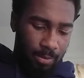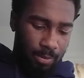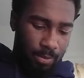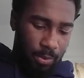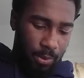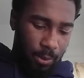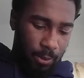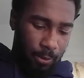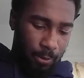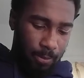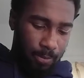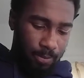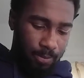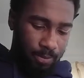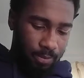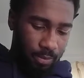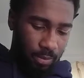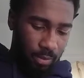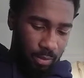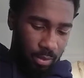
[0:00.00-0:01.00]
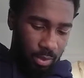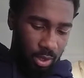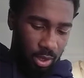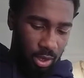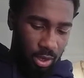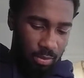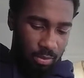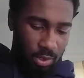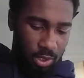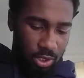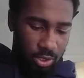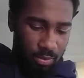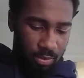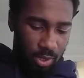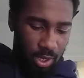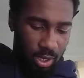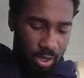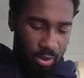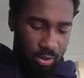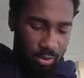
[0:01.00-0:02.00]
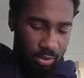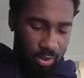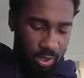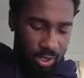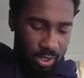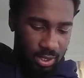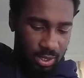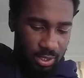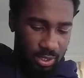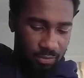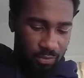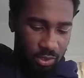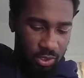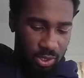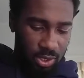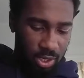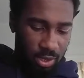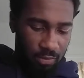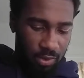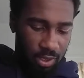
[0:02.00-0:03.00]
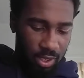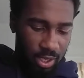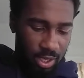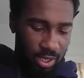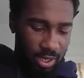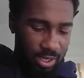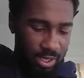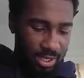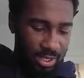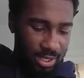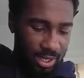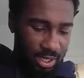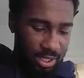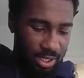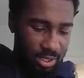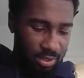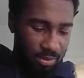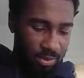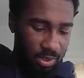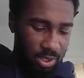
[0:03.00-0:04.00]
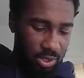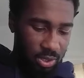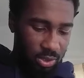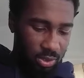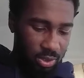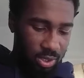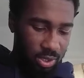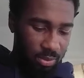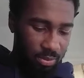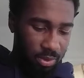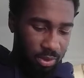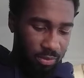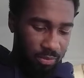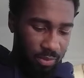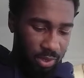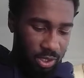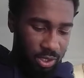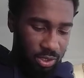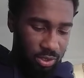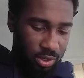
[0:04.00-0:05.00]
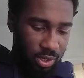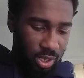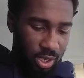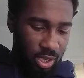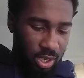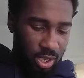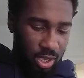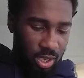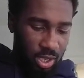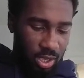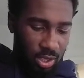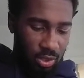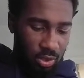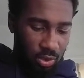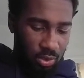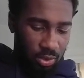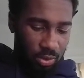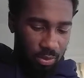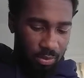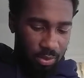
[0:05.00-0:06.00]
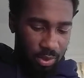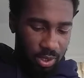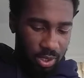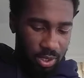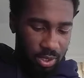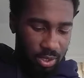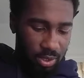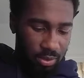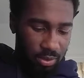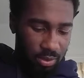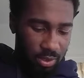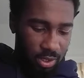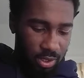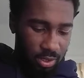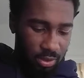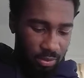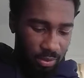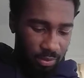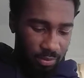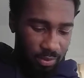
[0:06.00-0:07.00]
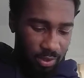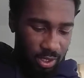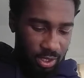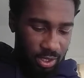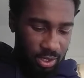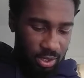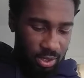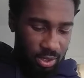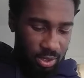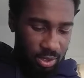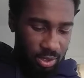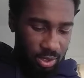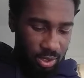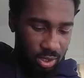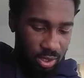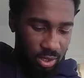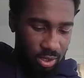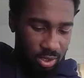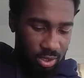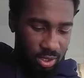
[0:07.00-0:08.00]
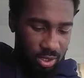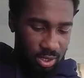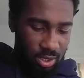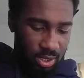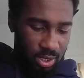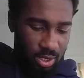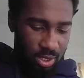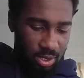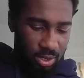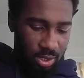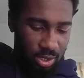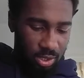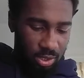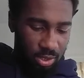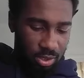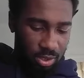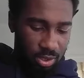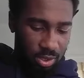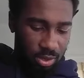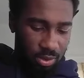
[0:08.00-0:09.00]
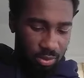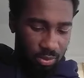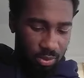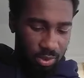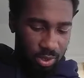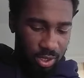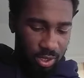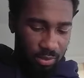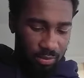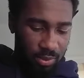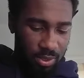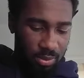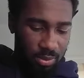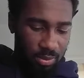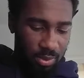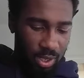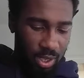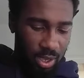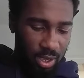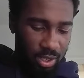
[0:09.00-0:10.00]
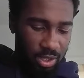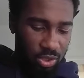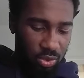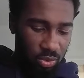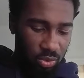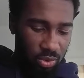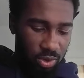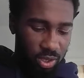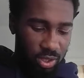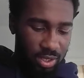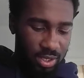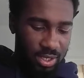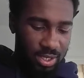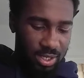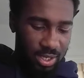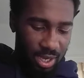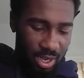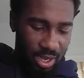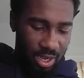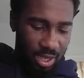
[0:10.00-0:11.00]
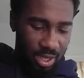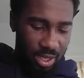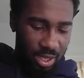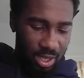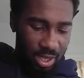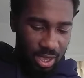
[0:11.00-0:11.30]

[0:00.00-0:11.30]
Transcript: But um, I'm gonna jump down. It says verse seven. At least I should be exalted above measure, and though the abundance of the uh, revelations, it says, uh, there were given to me a thorn in the side